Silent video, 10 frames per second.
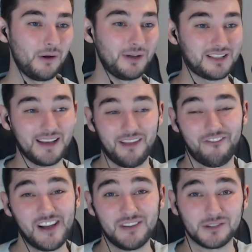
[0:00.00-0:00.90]
Which,
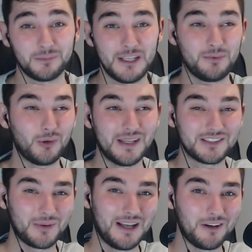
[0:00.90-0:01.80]
again, 5,000 people
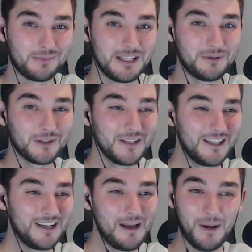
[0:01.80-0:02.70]
is quite a lot of people.